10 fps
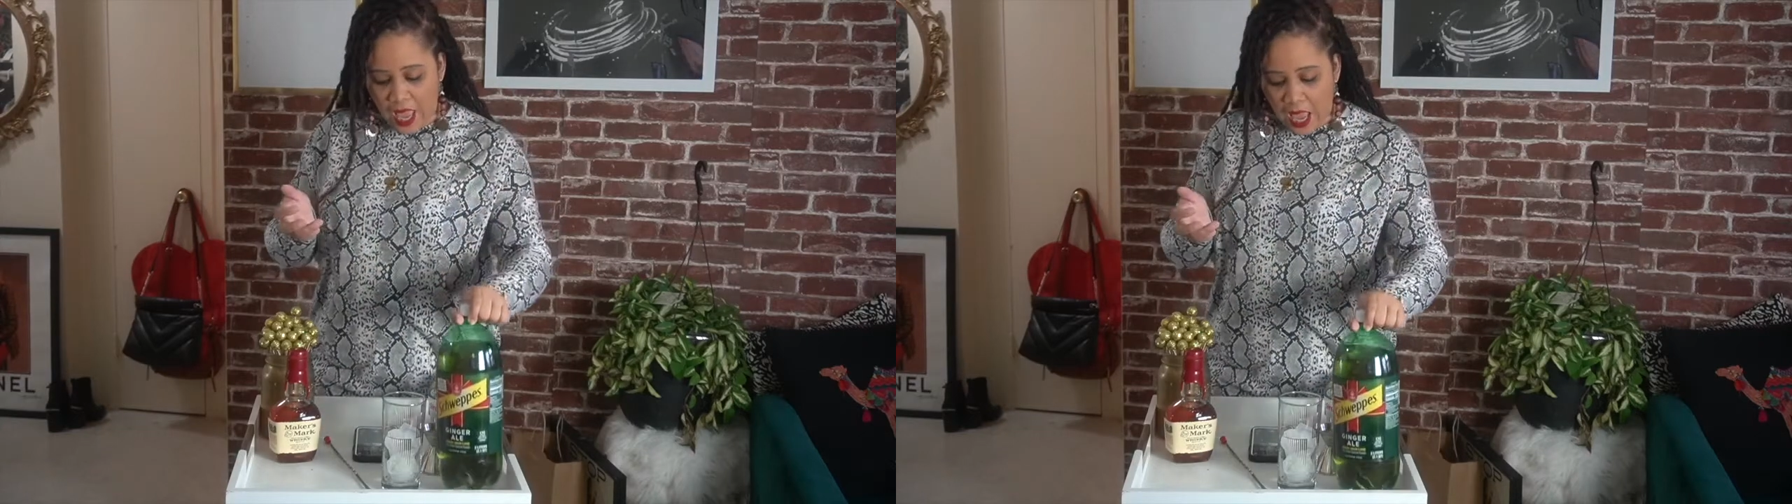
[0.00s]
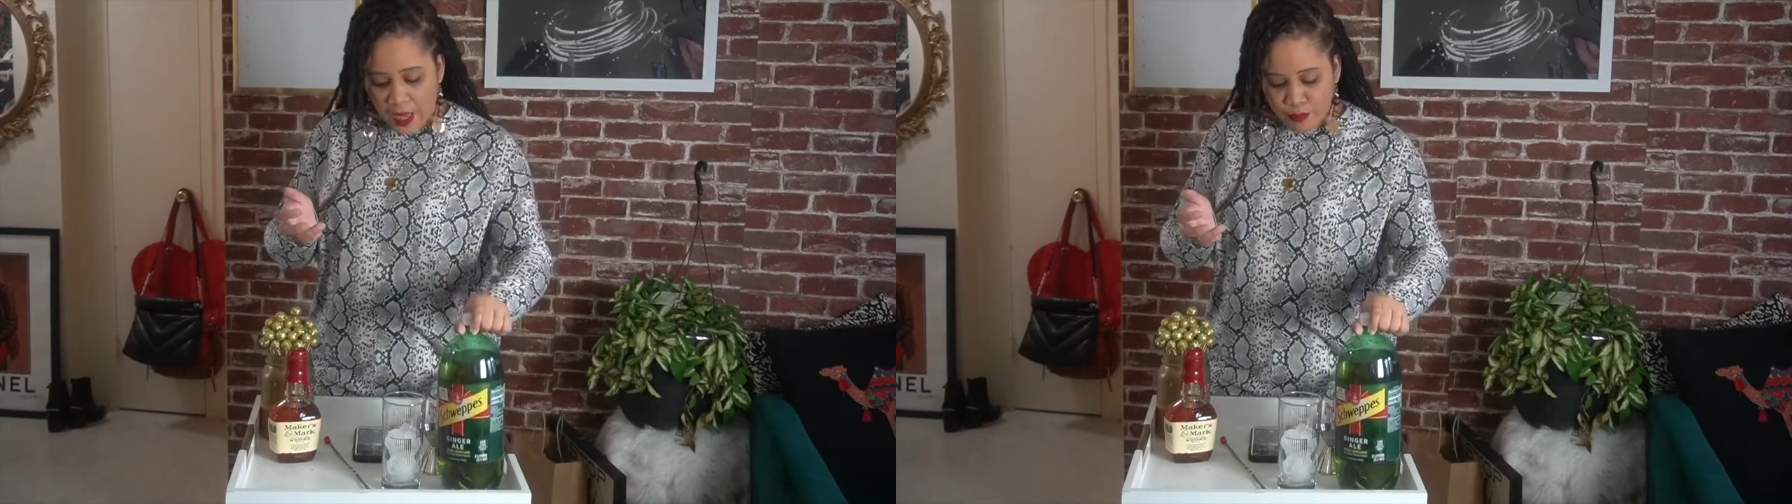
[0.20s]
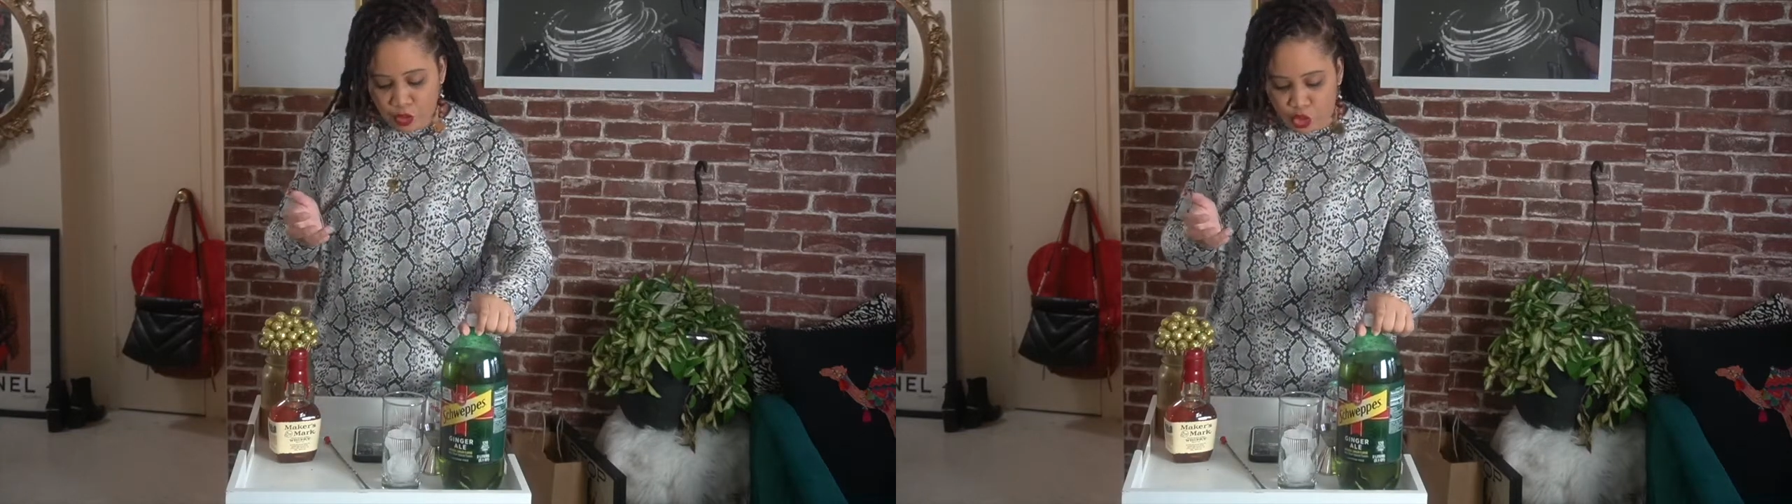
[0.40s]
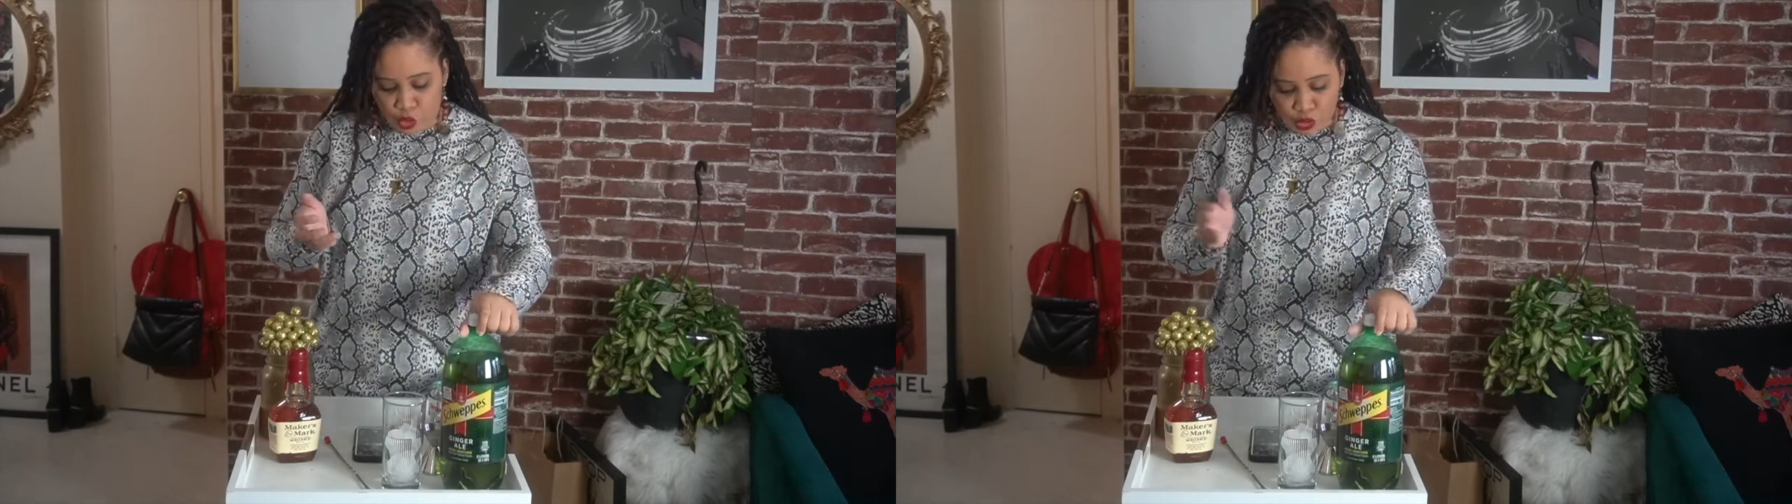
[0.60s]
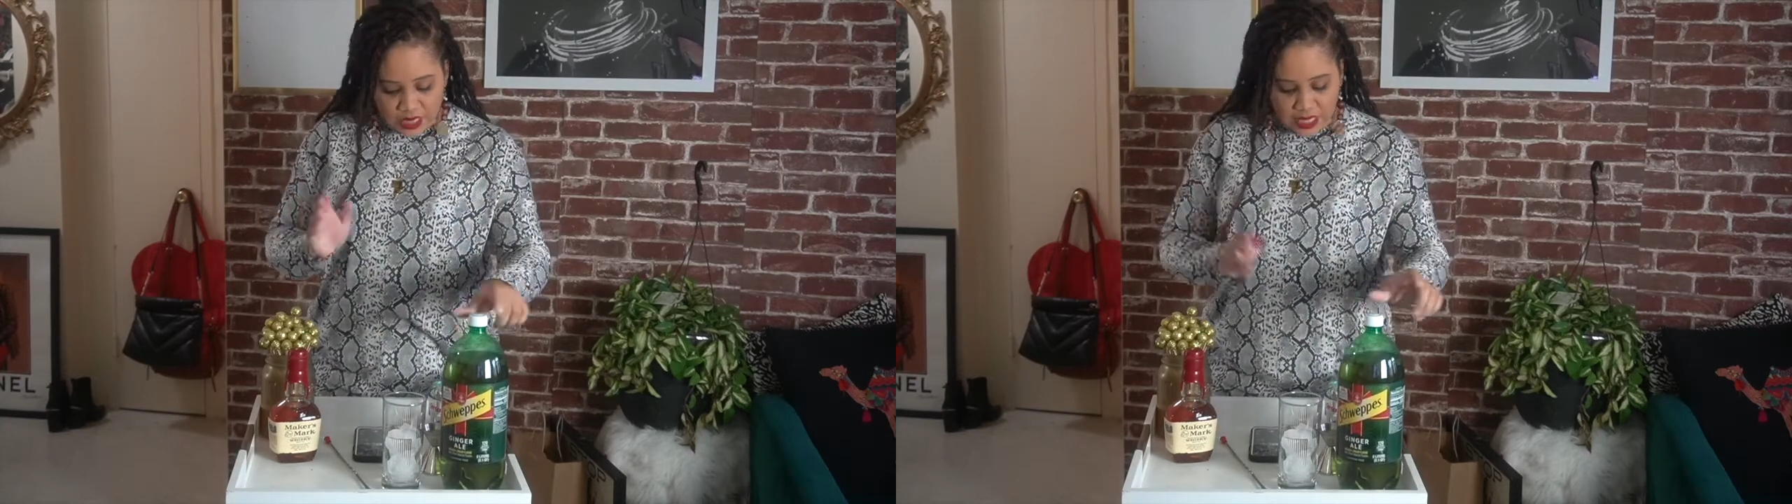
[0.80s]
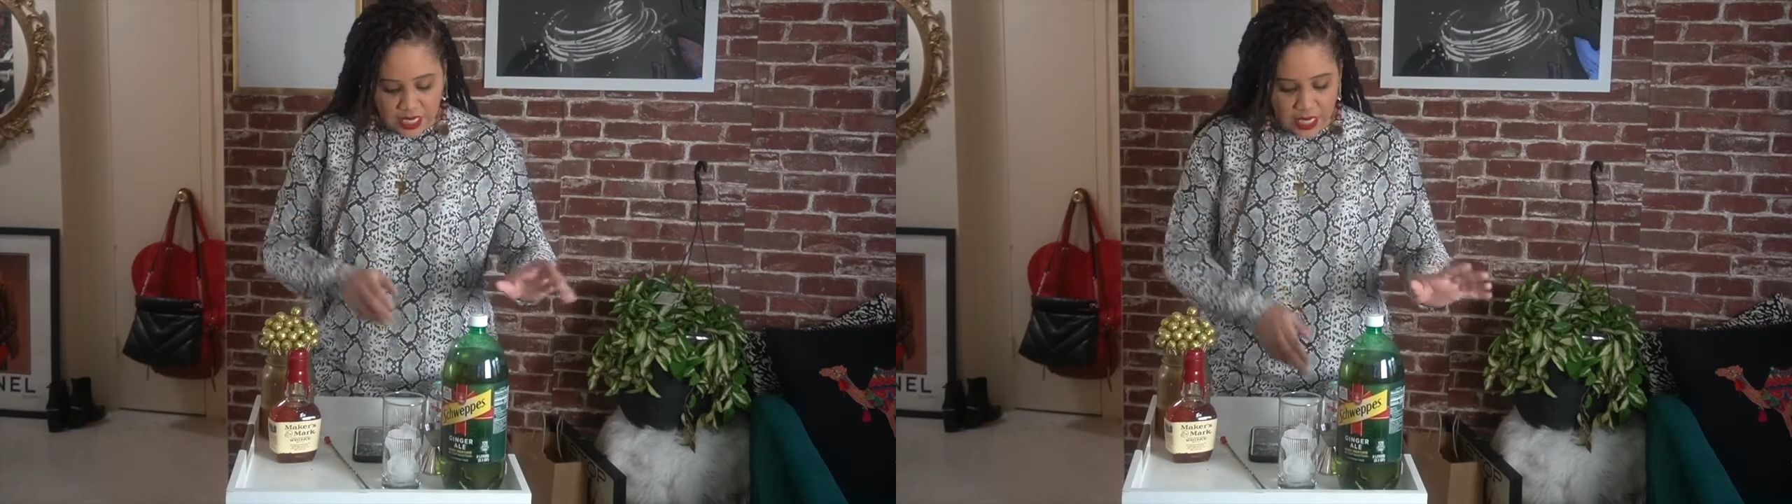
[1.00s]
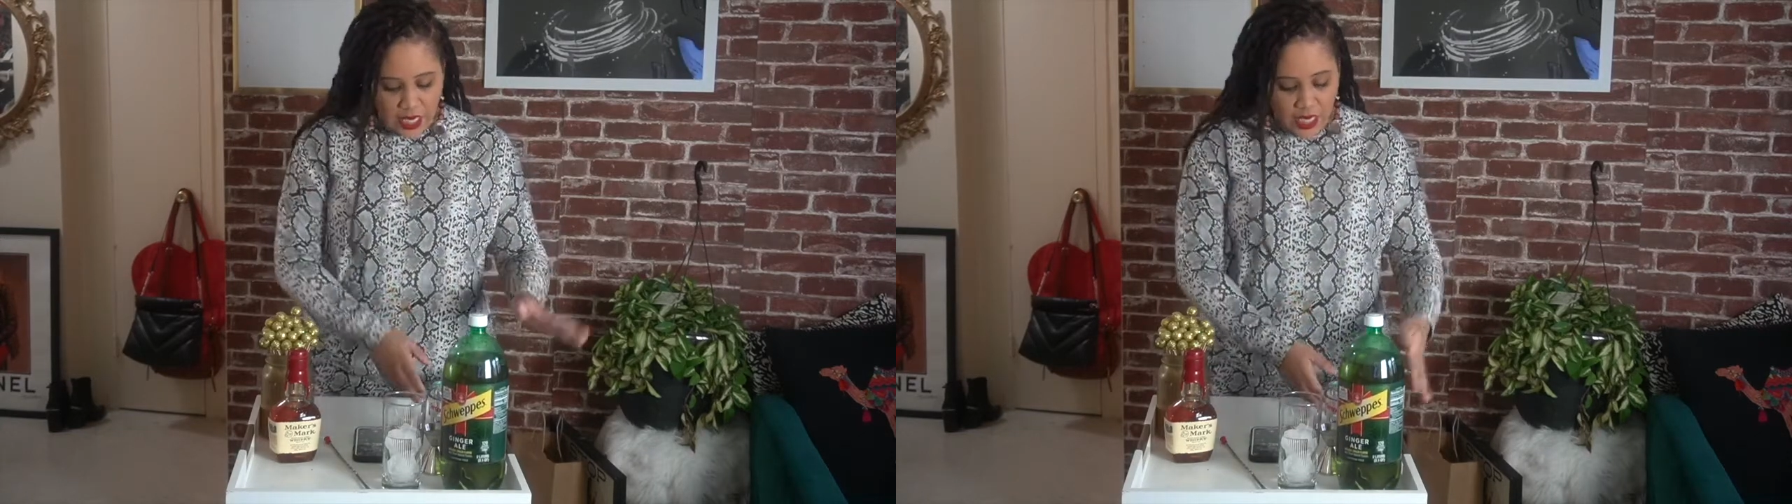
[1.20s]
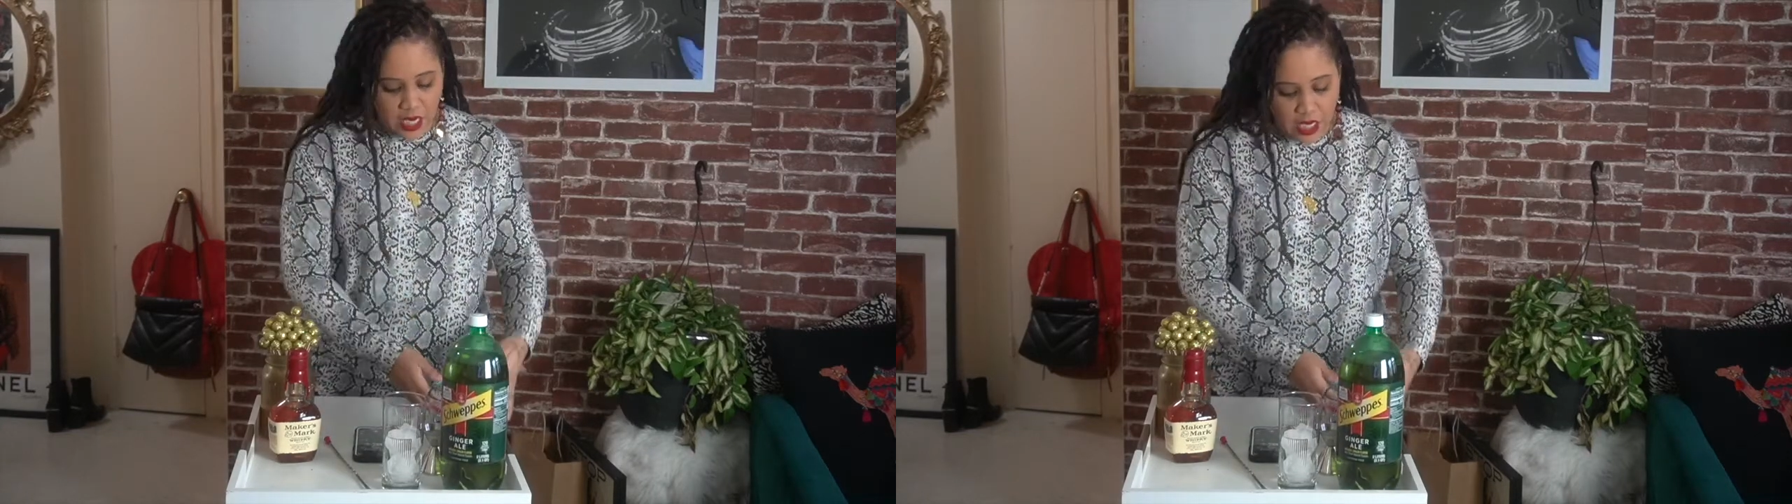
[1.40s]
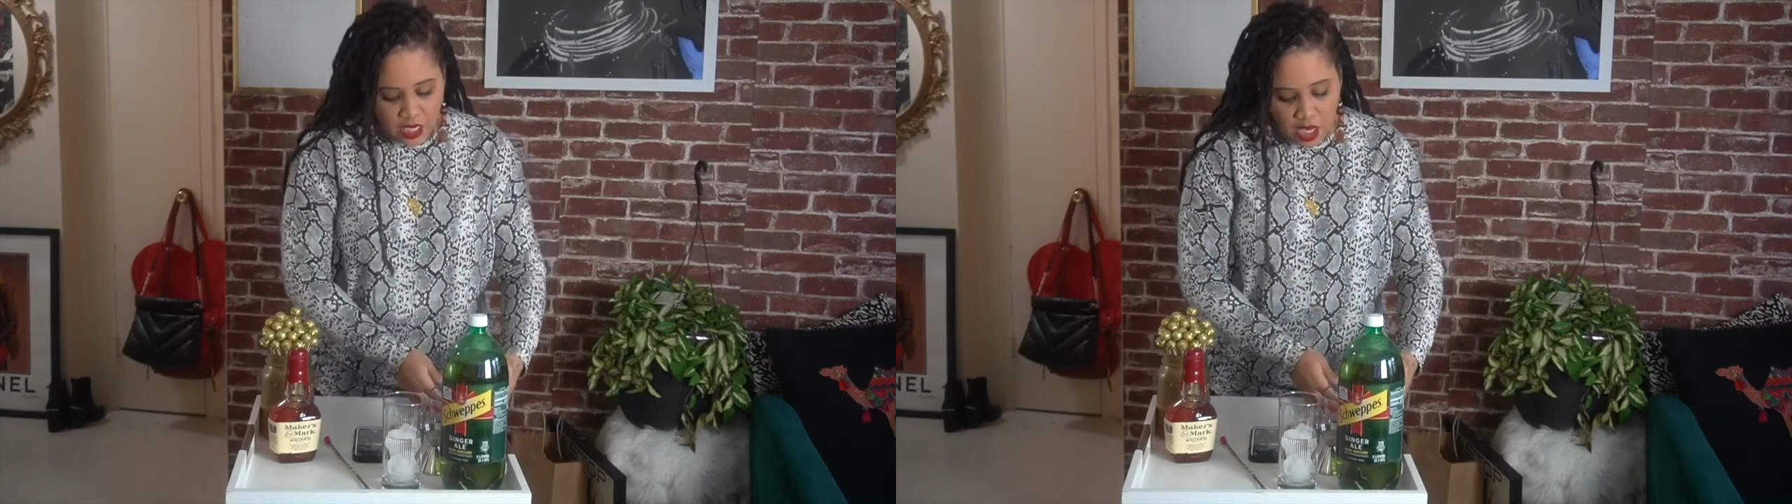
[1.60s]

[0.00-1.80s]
I'm using